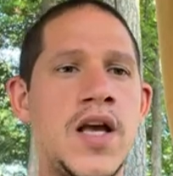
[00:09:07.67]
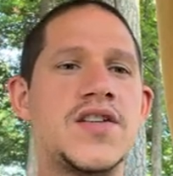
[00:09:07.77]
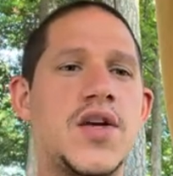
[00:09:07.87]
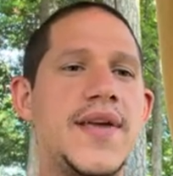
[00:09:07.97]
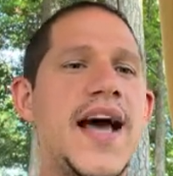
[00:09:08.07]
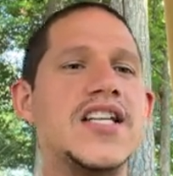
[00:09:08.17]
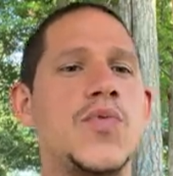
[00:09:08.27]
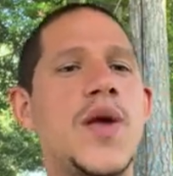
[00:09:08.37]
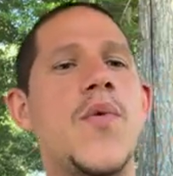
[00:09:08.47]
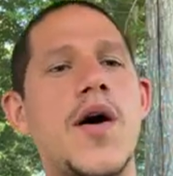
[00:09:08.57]
So yes,
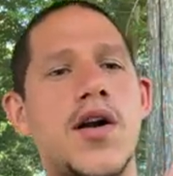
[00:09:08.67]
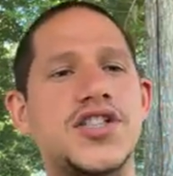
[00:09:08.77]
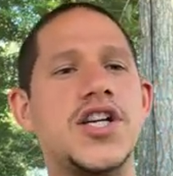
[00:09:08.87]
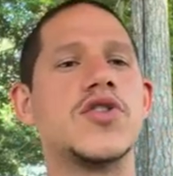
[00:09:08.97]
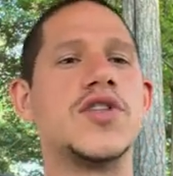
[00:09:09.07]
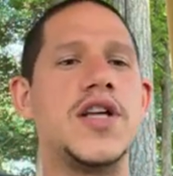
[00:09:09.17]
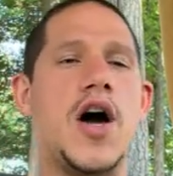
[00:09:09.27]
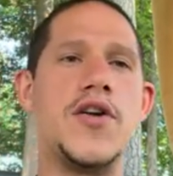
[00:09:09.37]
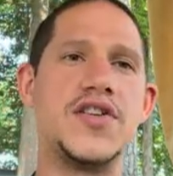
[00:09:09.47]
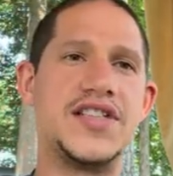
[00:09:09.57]
we want our children
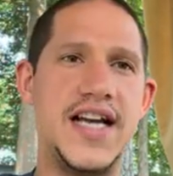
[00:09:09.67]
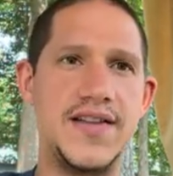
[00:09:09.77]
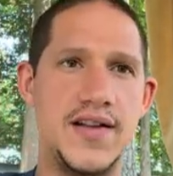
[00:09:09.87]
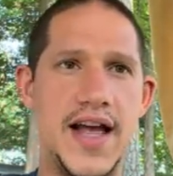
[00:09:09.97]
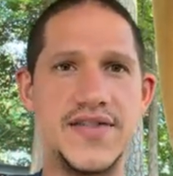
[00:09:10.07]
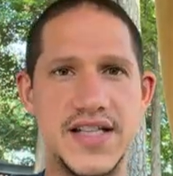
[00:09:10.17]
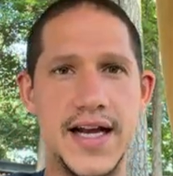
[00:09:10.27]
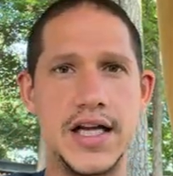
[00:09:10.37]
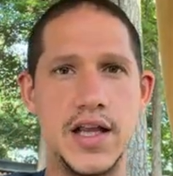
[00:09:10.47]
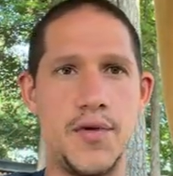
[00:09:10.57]
to understand the life
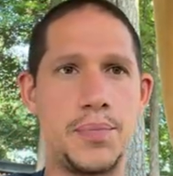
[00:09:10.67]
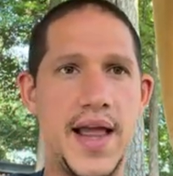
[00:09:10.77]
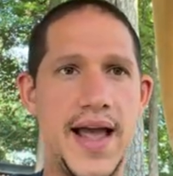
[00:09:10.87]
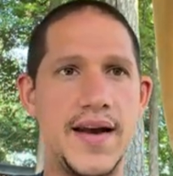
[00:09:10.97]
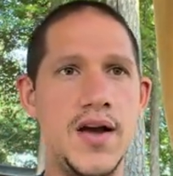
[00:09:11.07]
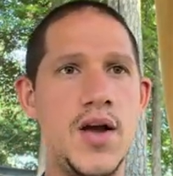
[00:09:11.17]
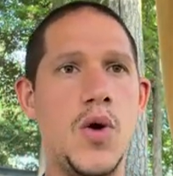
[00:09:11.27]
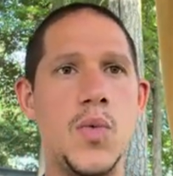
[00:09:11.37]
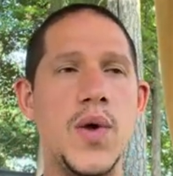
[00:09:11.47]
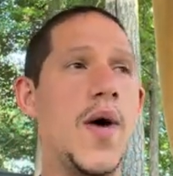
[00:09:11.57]
cycle of a plant.
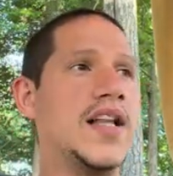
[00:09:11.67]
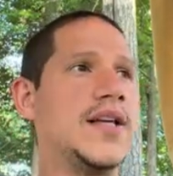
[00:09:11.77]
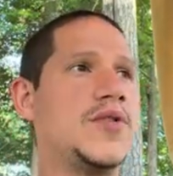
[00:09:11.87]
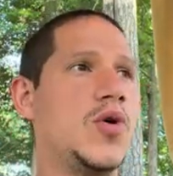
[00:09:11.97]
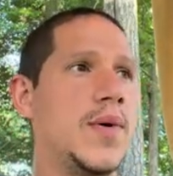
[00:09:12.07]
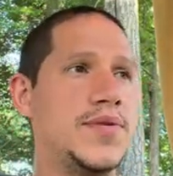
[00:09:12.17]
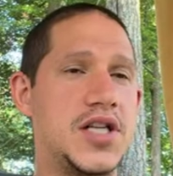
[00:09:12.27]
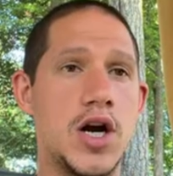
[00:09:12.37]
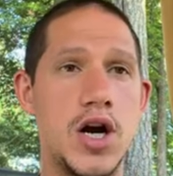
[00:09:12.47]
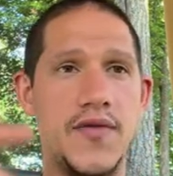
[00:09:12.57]
We want them to
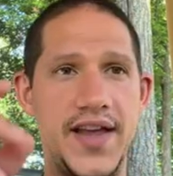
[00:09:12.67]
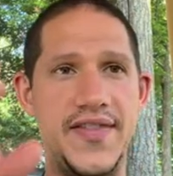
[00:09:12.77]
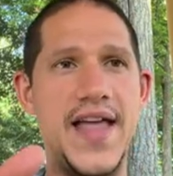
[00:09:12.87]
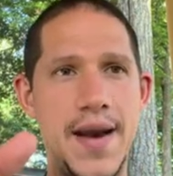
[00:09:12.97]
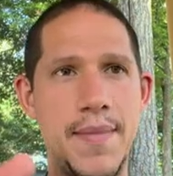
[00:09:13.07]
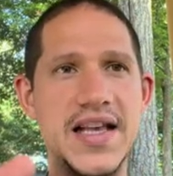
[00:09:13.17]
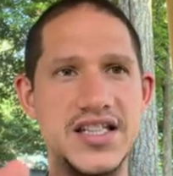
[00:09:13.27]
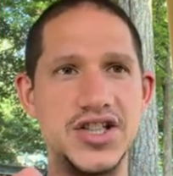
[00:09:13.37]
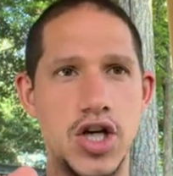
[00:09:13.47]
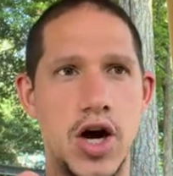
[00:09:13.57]
observe in that
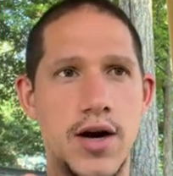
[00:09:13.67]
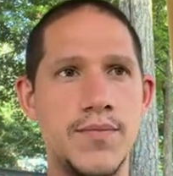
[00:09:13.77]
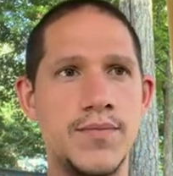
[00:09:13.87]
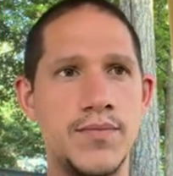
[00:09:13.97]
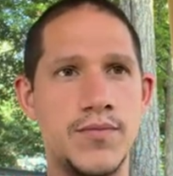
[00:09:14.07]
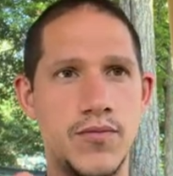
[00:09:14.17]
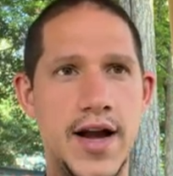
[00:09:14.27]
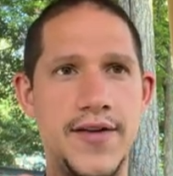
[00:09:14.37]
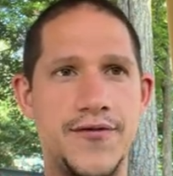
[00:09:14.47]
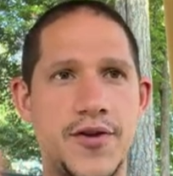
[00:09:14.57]
mason jar,
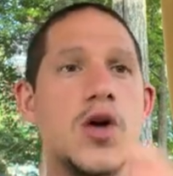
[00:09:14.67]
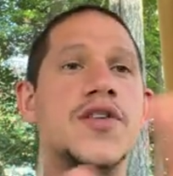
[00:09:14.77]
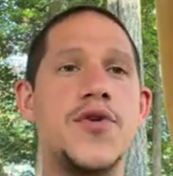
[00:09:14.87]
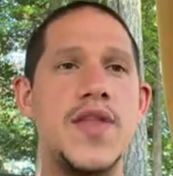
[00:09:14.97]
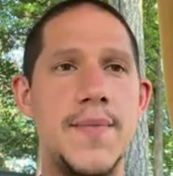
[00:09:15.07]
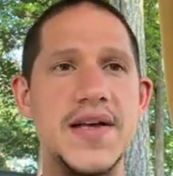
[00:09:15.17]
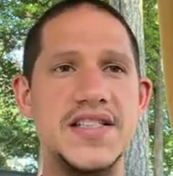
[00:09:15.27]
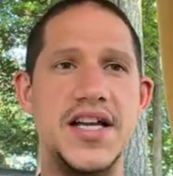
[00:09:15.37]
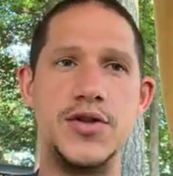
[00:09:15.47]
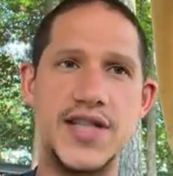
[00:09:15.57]
right? For those of you that
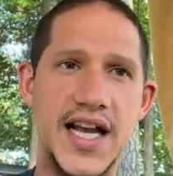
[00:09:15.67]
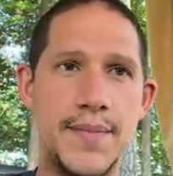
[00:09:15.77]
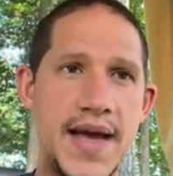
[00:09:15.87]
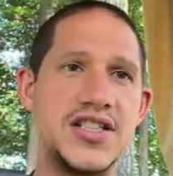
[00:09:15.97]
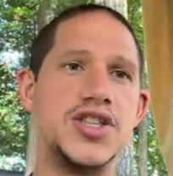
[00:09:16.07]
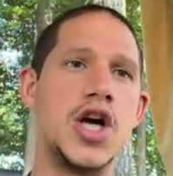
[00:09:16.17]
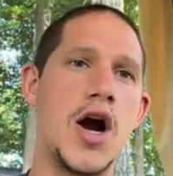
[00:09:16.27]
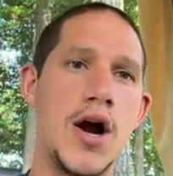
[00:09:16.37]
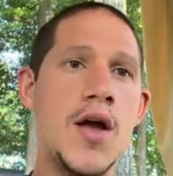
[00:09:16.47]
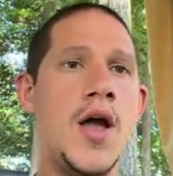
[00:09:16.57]
missed it, you take a mason
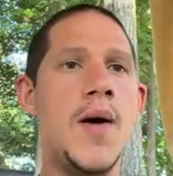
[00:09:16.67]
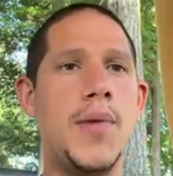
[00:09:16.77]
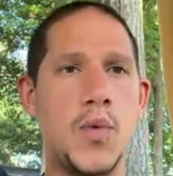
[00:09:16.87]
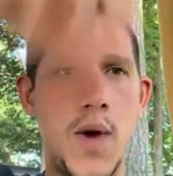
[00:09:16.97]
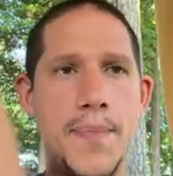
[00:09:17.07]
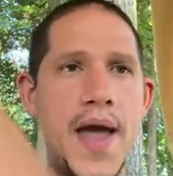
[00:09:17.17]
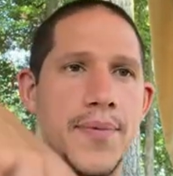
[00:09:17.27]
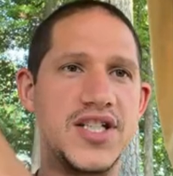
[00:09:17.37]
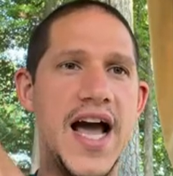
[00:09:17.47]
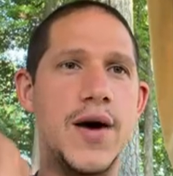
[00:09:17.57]
jar, put wet
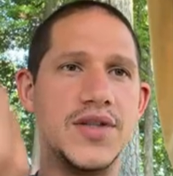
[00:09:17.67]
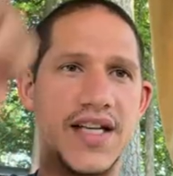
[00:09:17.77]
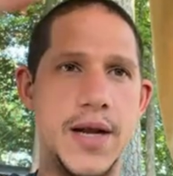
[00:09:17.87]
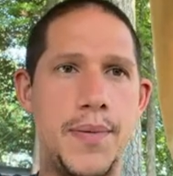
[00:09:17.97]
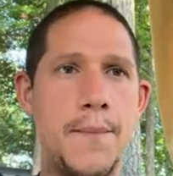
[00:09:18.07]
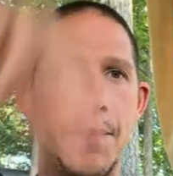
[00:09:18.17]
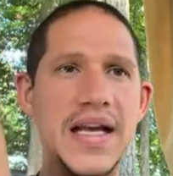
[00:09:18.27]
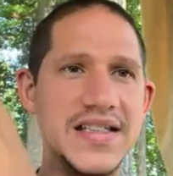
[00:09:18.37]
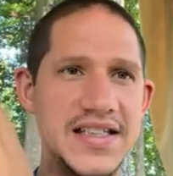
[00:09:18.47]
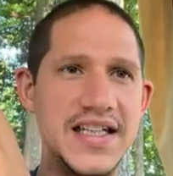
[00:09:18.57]
paper towels in it, put
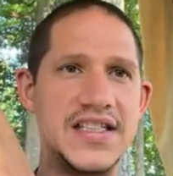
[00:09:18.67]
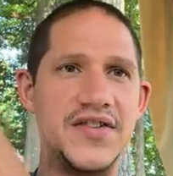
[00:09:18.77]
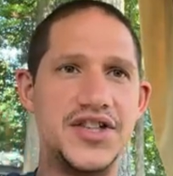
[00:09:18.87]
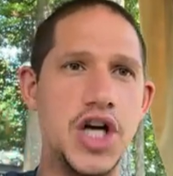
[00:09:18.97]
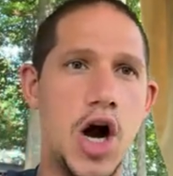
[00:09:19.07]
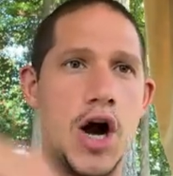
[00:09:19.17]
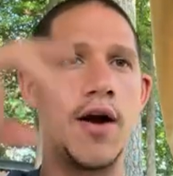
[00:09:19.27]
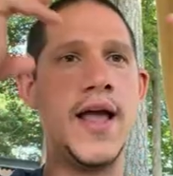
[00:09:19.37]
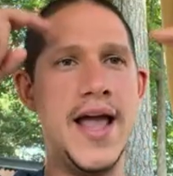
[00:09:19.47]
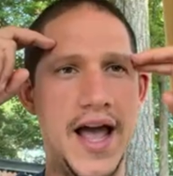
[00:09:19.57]
bean seeds in the
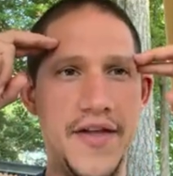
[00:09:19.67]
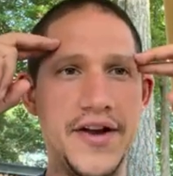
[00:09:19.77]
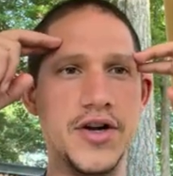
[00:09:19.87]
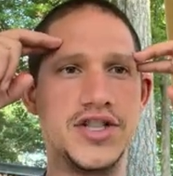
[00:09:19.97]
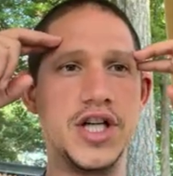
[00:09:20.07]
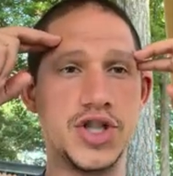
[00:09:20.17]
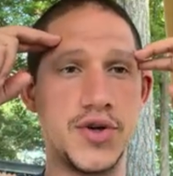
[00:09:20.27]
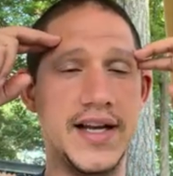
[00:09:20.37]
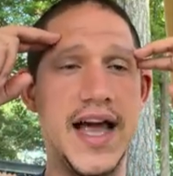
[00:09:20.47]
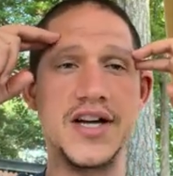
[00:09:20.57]
jar, and then your
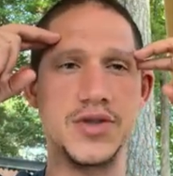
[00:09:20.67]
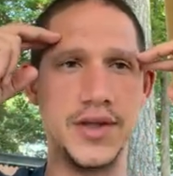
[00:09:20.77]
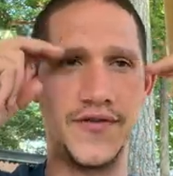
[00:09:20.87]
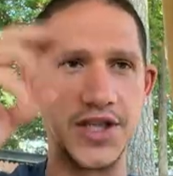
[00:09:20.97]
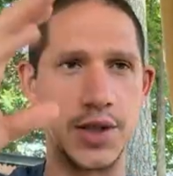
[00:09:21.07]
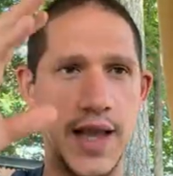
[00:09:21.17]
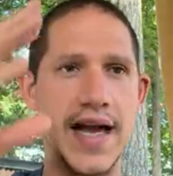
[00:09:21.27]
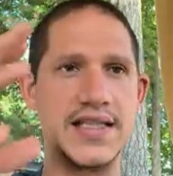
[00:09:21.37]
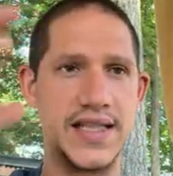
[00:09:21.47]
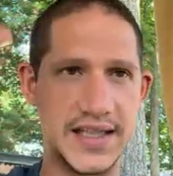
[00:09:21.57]
children could actually
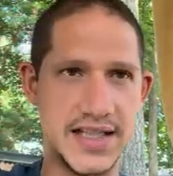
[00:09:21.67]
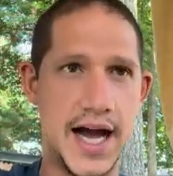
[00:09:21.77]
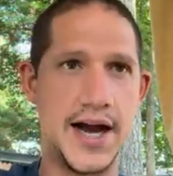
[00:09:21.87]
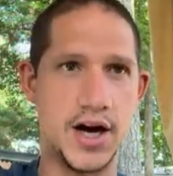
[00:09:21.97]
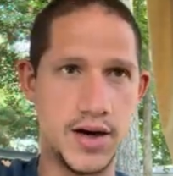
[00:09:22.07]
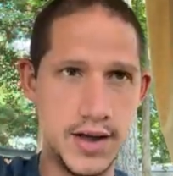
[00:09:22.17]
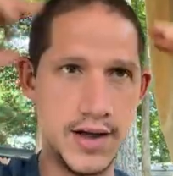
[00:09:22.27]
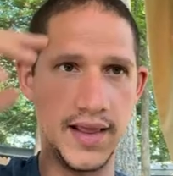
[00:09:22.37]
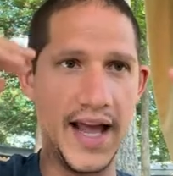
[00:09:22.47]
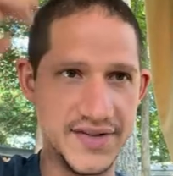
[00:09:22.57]
visualize the entire
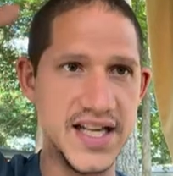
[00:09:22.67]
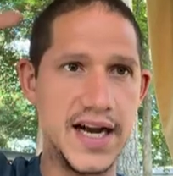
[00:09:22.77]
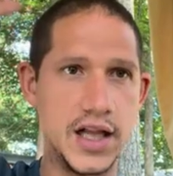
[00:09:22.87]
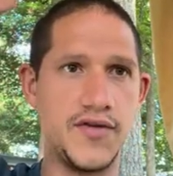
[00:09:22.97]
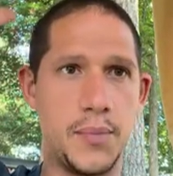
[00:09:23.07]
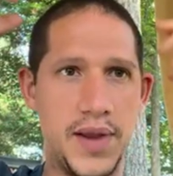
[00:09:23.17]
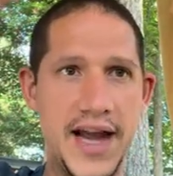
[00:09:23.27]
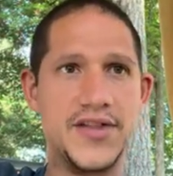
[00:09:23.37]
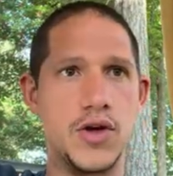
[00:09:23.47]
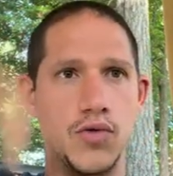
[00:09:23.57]
life cycle of a
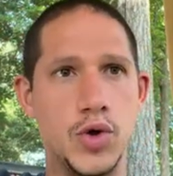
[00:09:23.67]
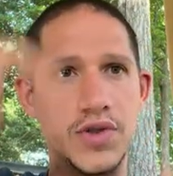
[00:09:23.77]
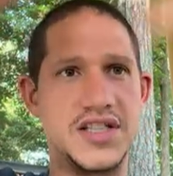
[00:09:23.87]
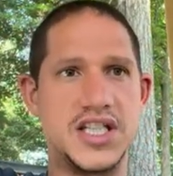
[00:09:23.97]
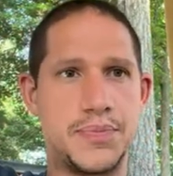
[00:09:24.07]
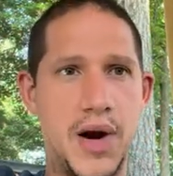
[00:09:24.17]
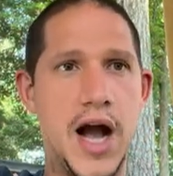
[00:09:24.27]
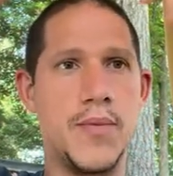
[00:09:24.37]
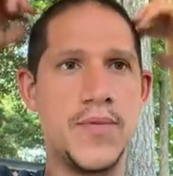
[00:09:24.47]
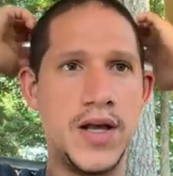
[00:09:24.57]
plant, the roots, the
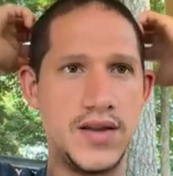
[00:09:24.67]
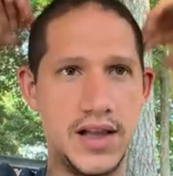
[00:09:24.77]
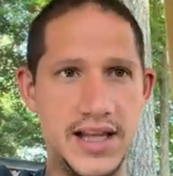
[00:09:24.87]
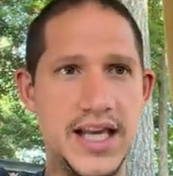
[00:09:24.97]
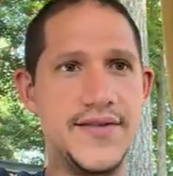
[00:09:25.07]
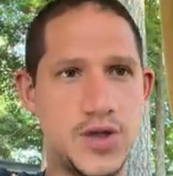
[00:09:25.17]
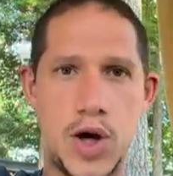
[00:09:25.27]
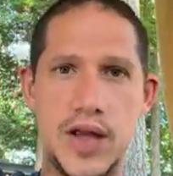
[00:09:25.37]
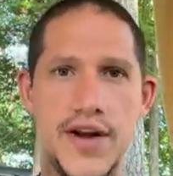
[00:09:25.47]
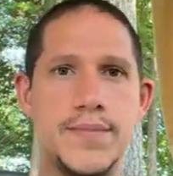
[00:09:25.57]
sprout, the leaves,
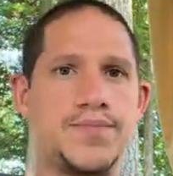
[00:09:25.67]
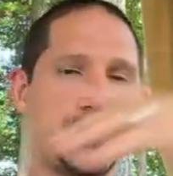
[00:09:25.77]
all of it.